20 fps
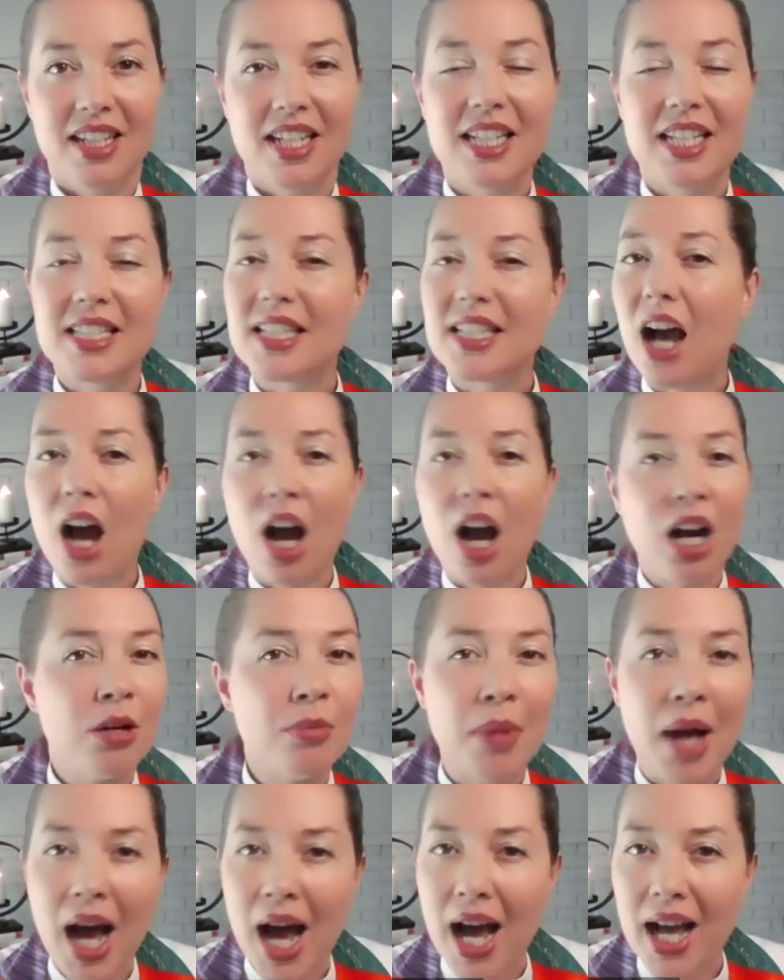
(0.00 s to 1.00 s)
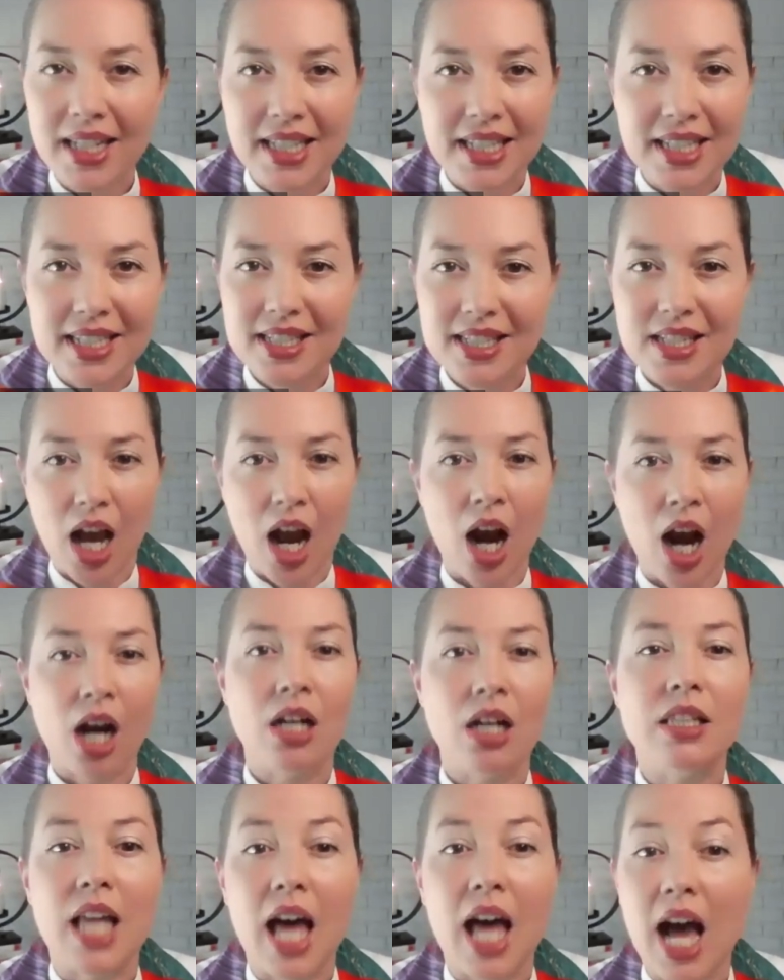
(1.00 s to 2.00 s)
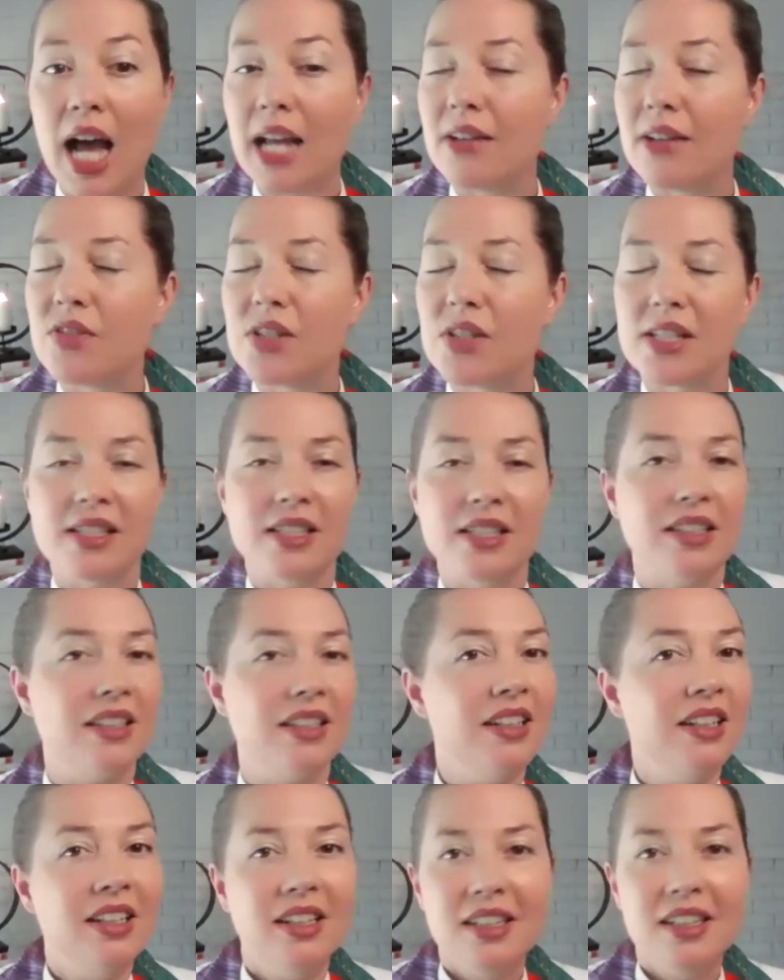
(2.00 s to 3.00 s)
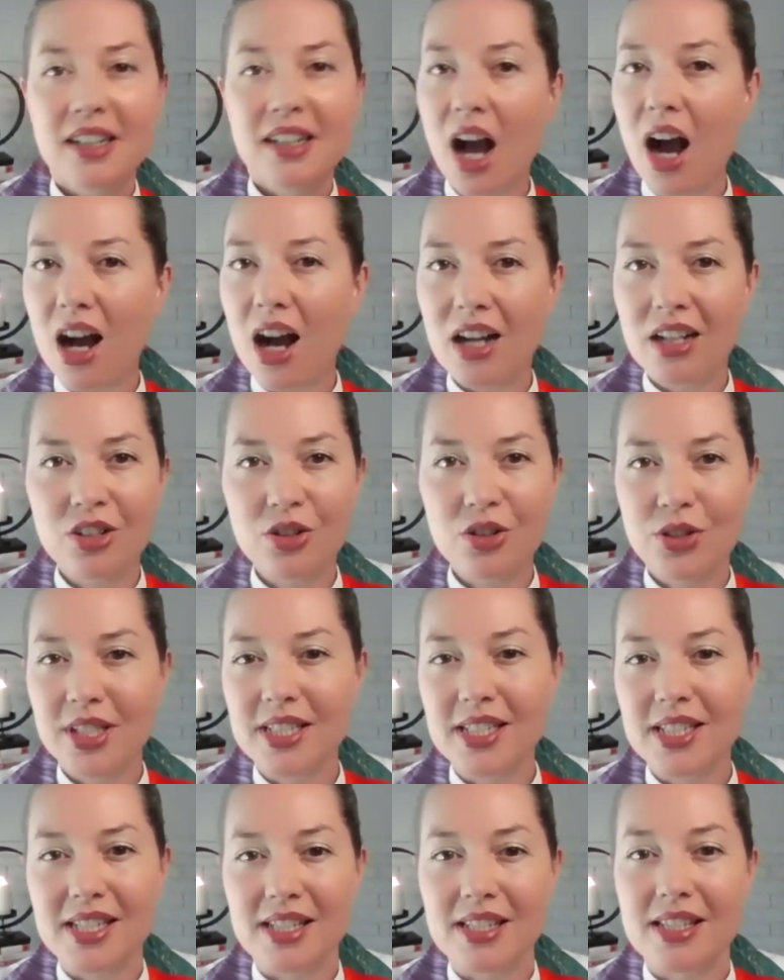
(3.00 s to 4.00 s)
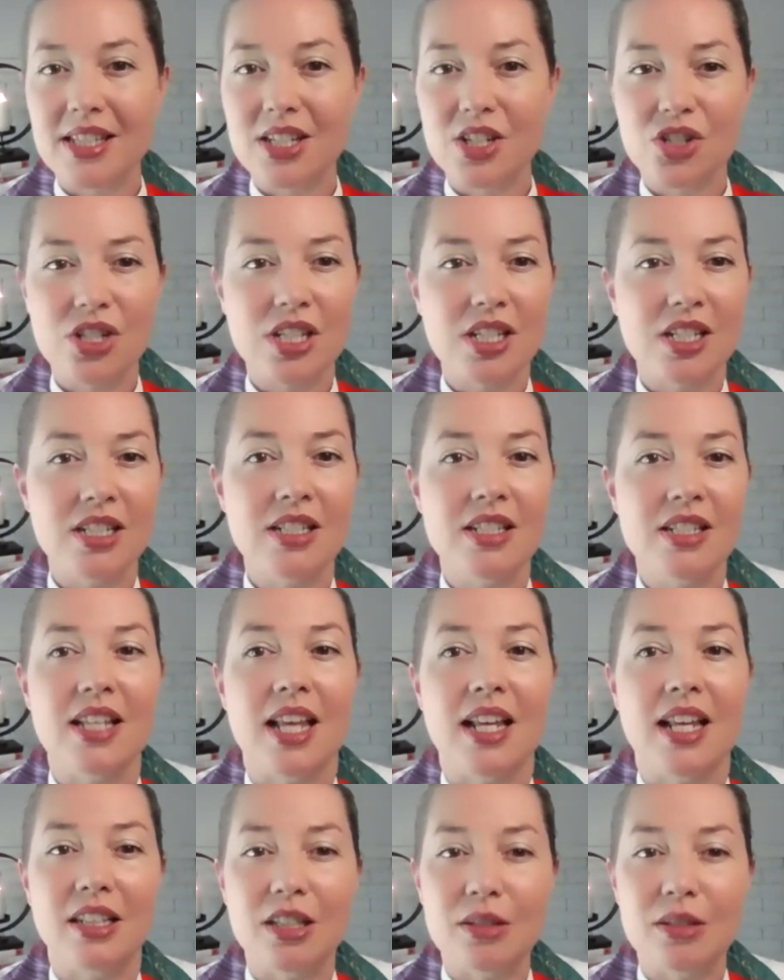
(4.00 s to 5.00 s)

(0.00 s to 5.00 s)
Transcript: into our bodies, our lives, into concrete decisions and